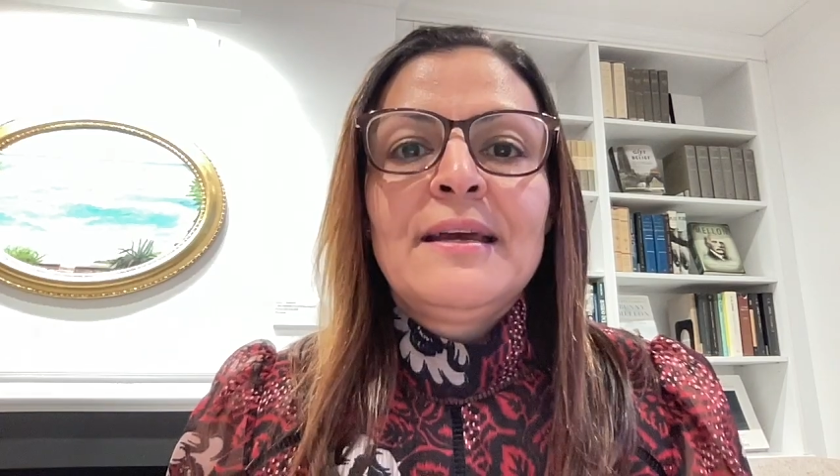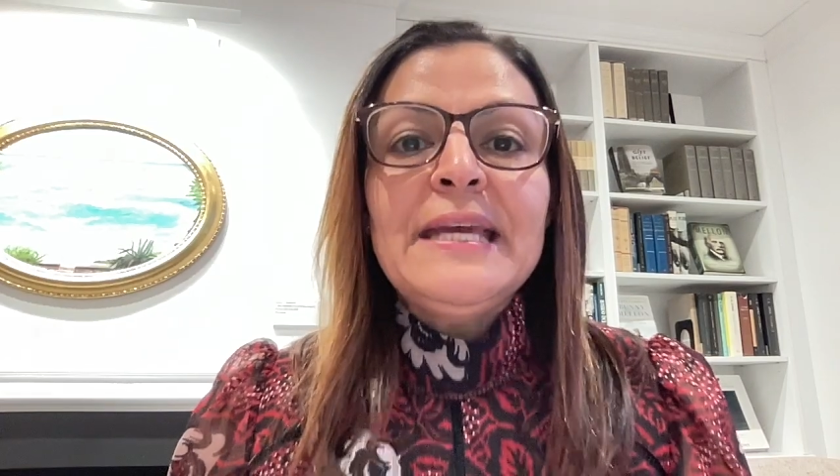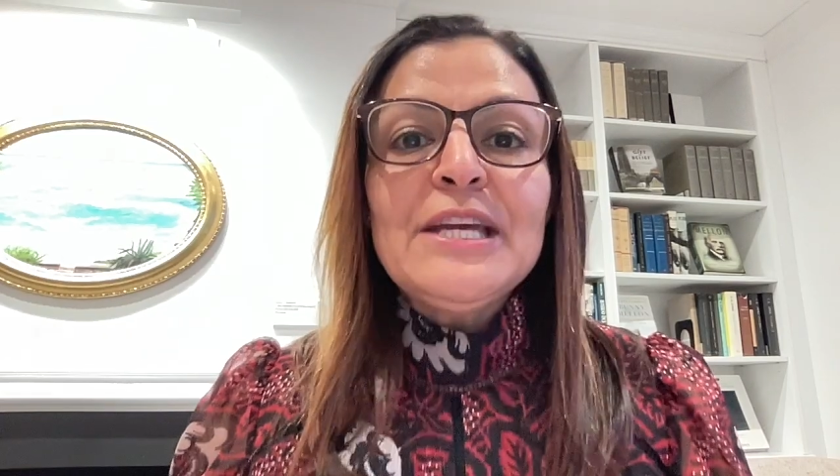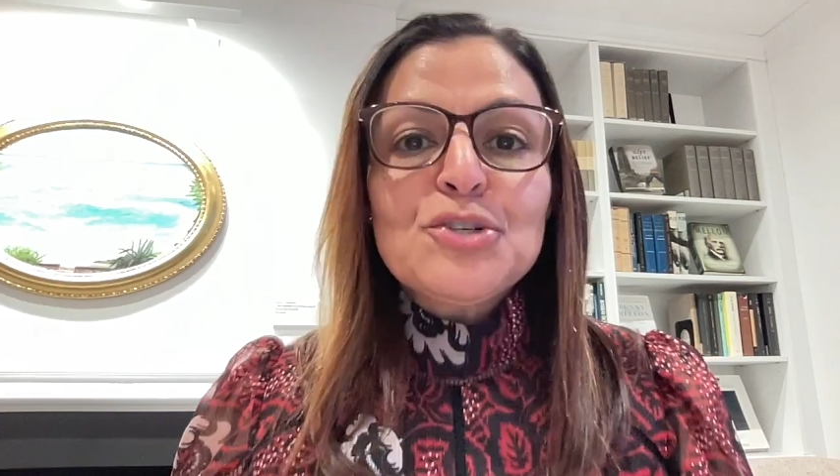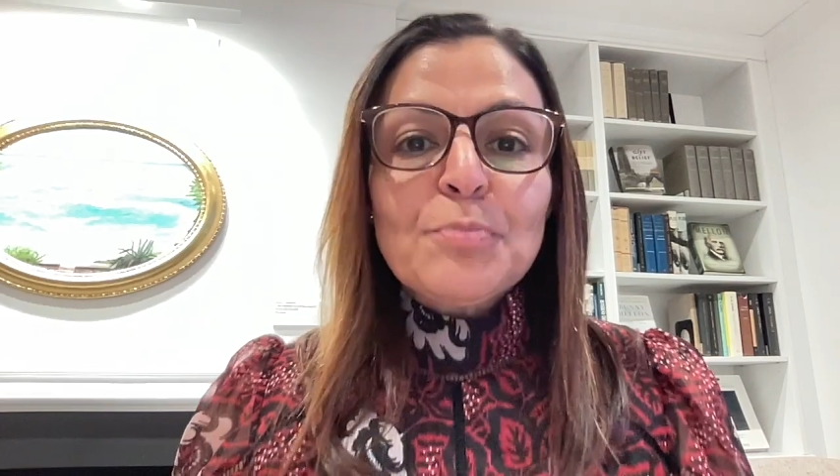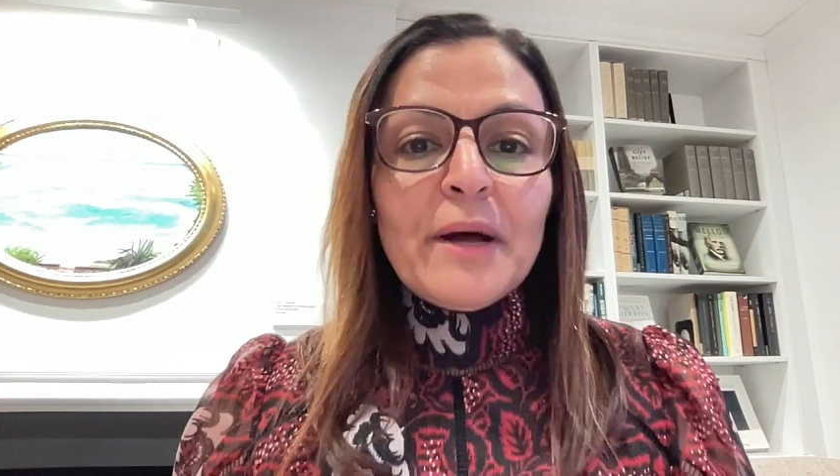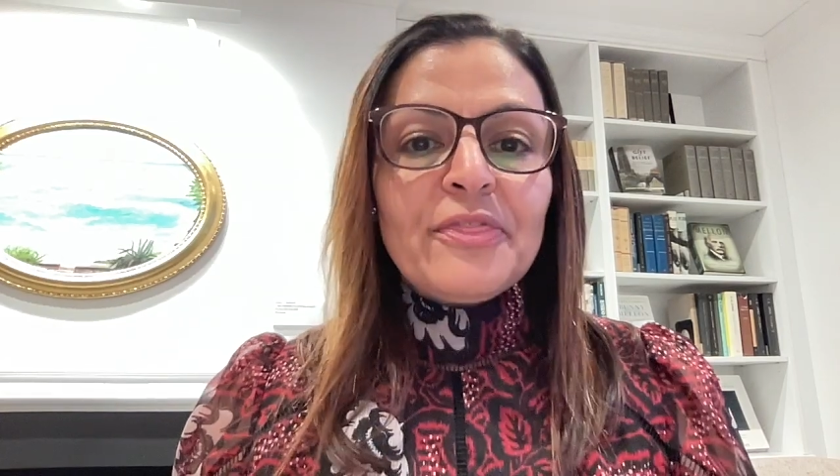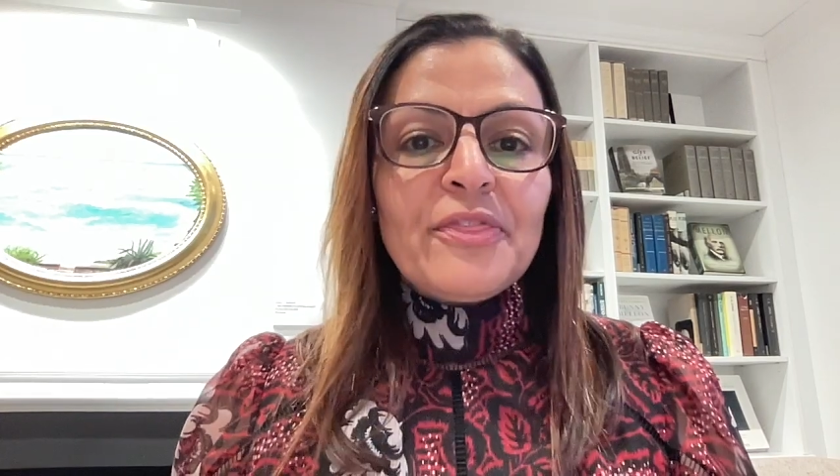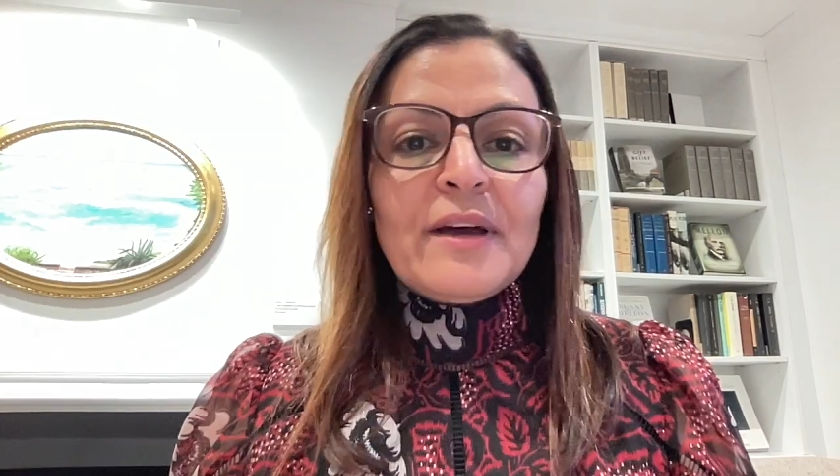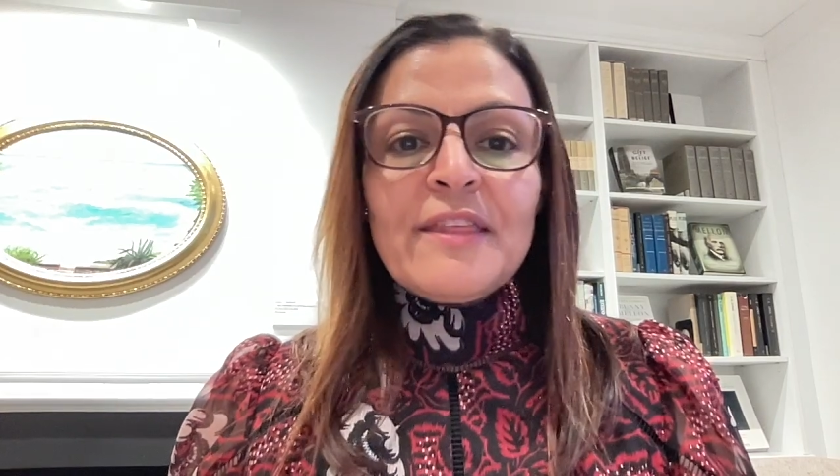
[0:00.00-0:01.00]
Each
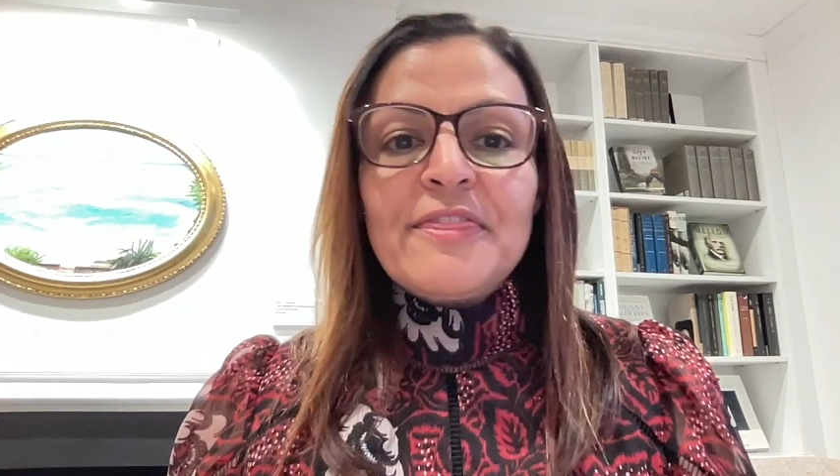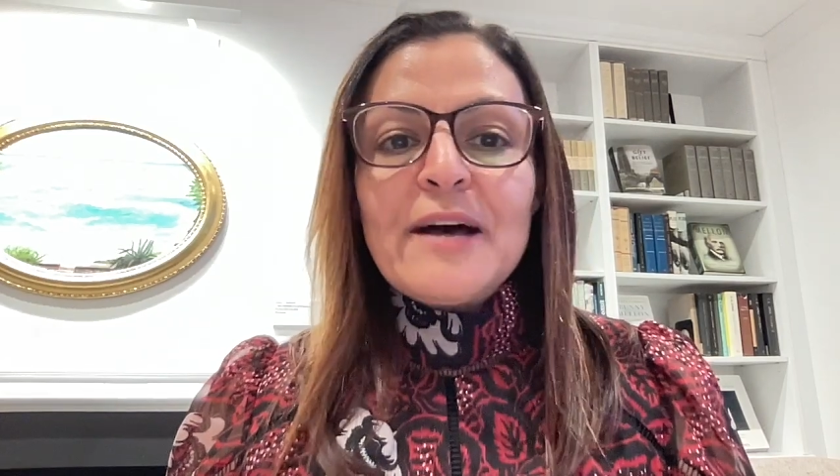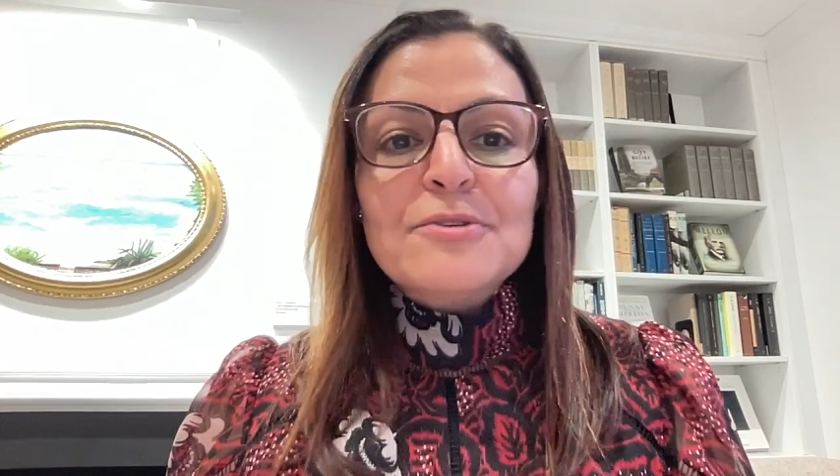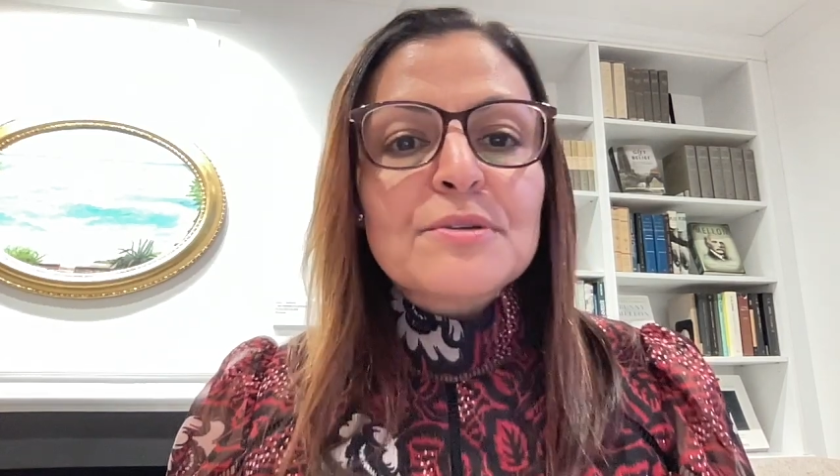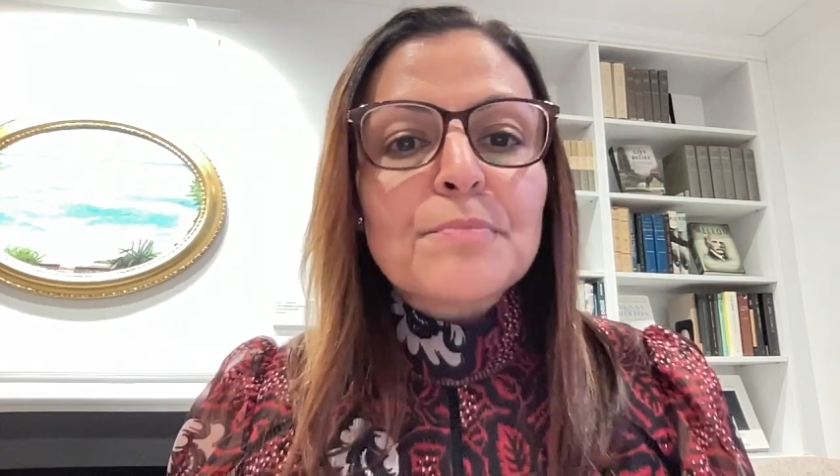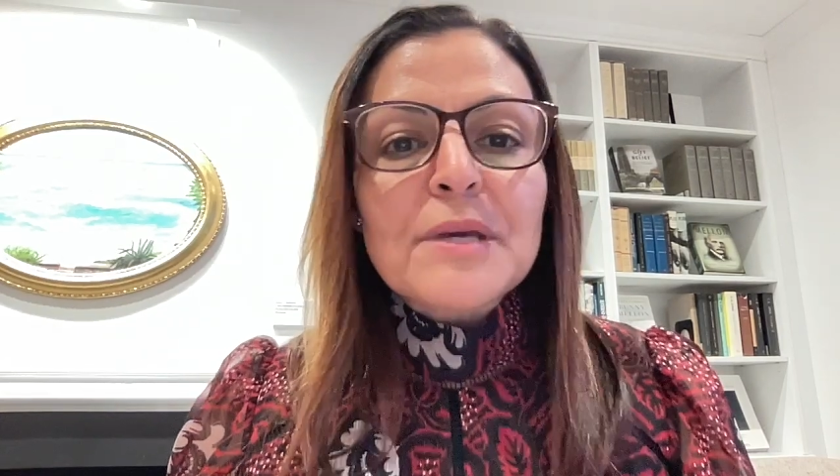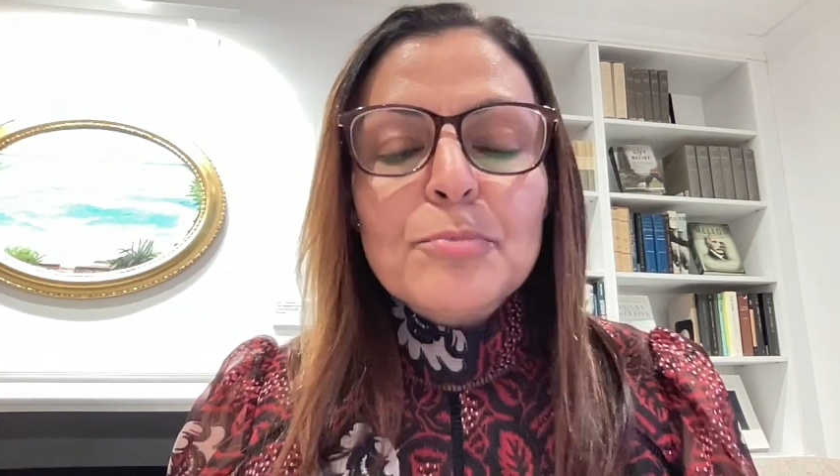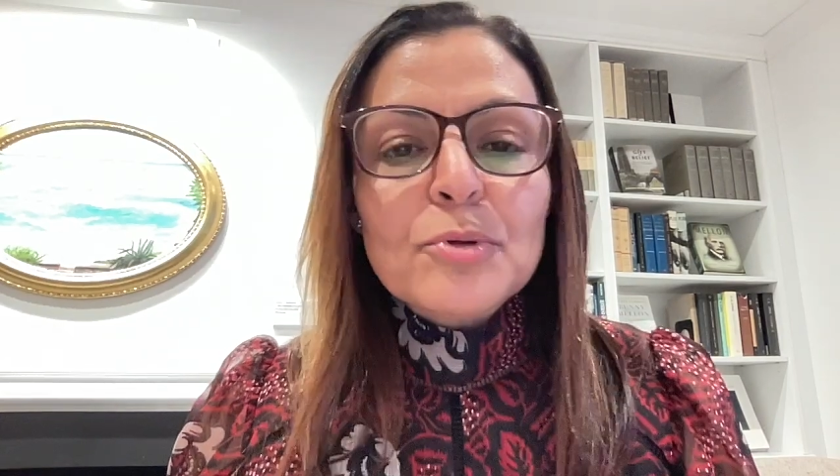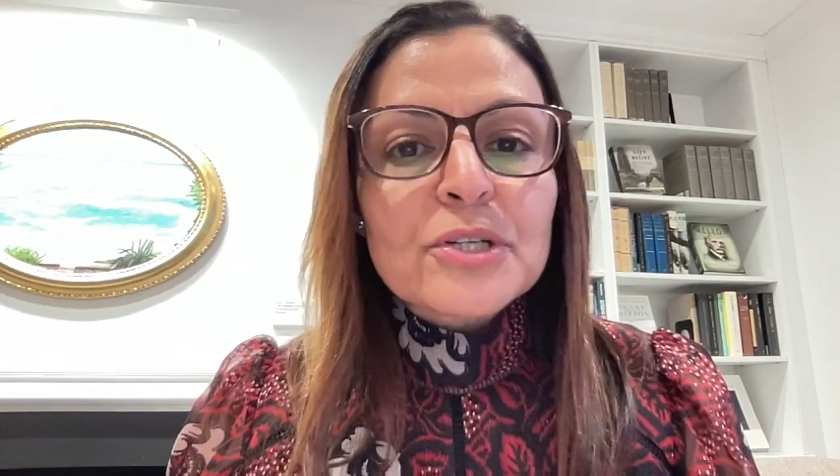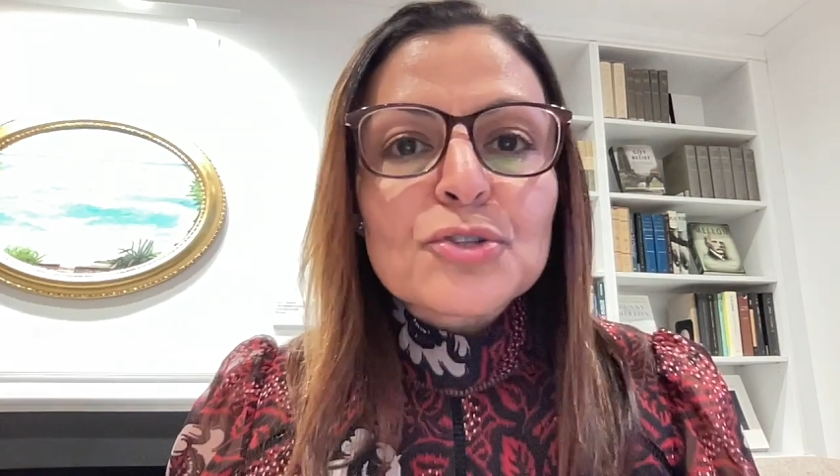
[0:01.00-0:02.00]
month, 1,000
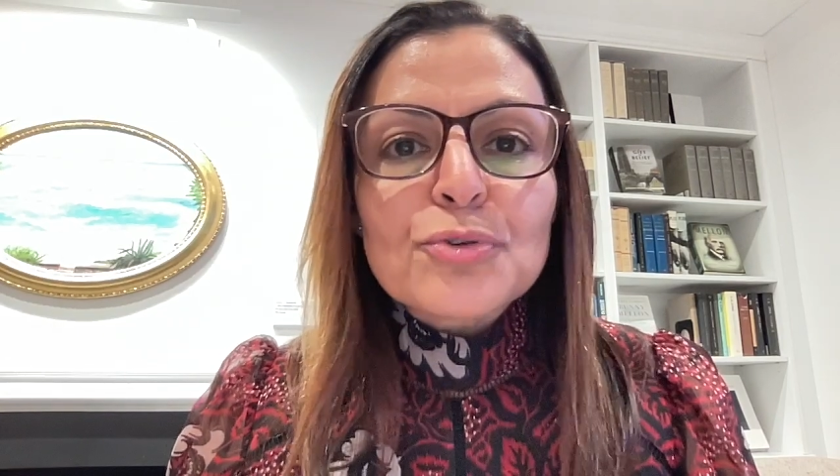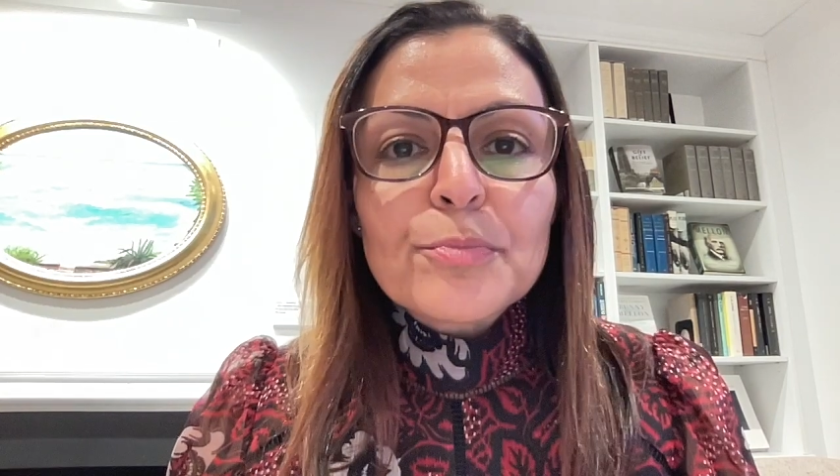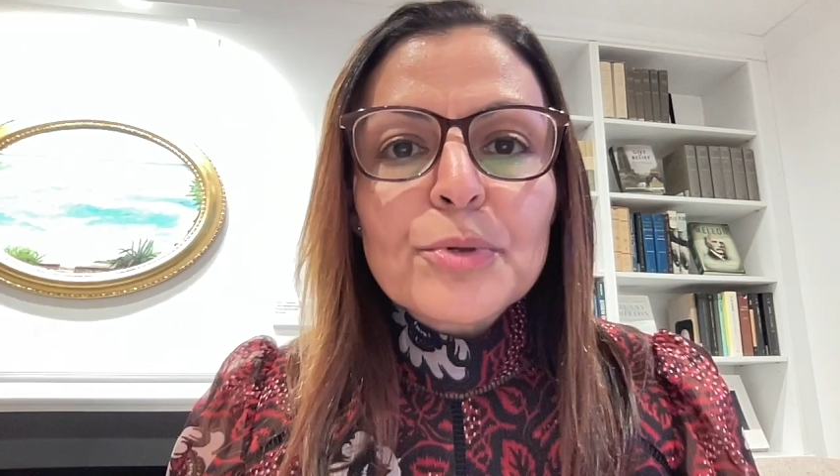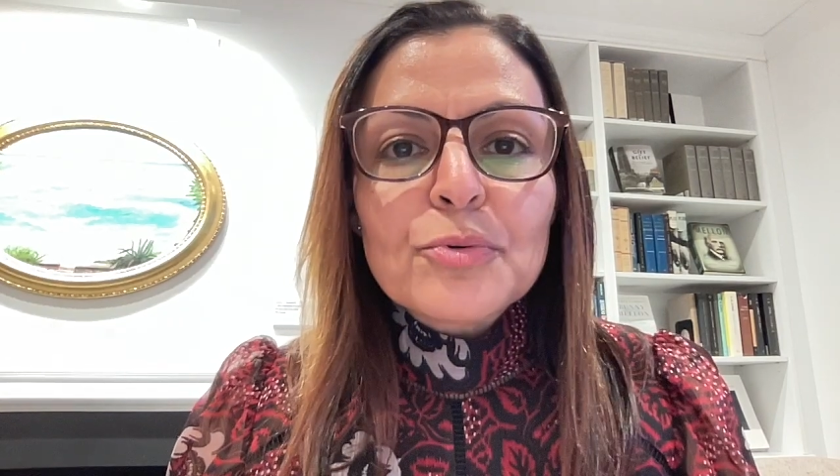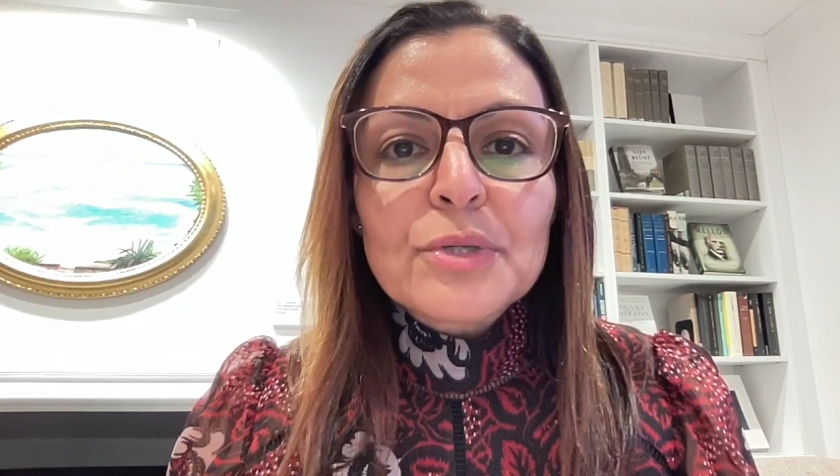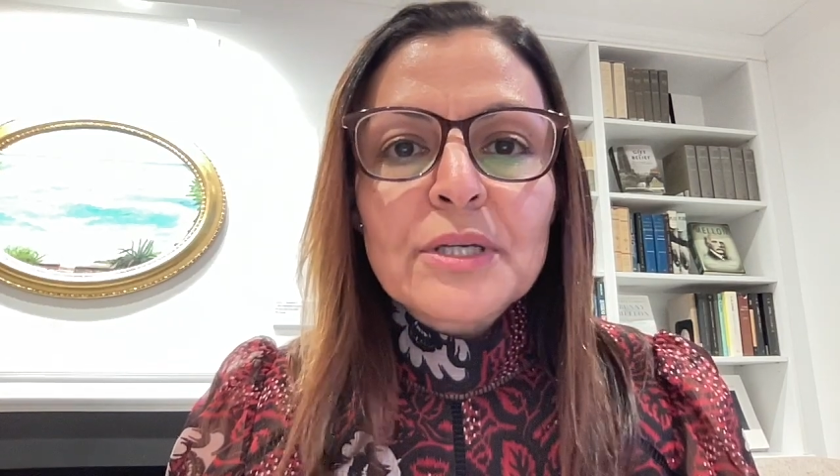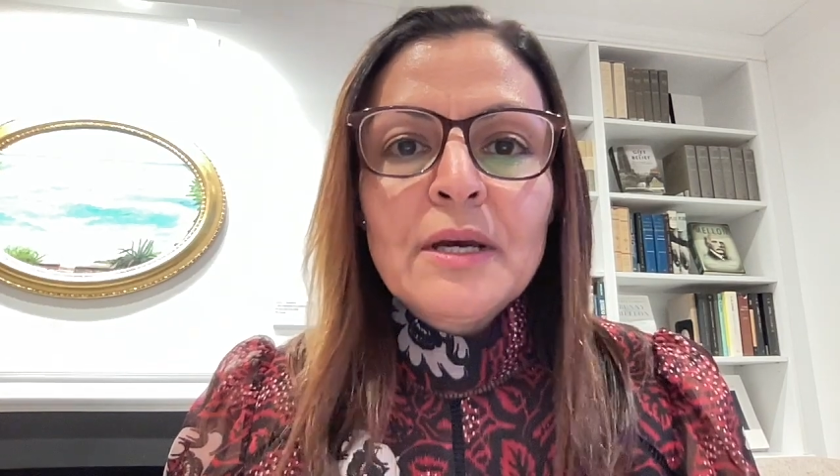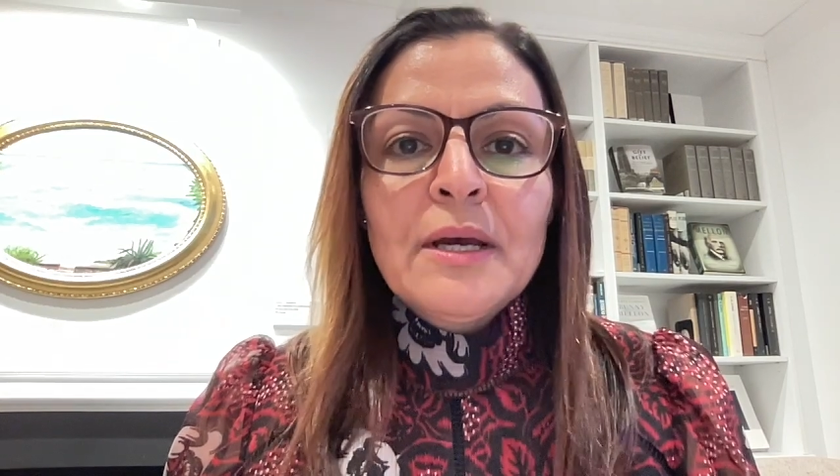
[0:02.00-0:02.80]
people contribute,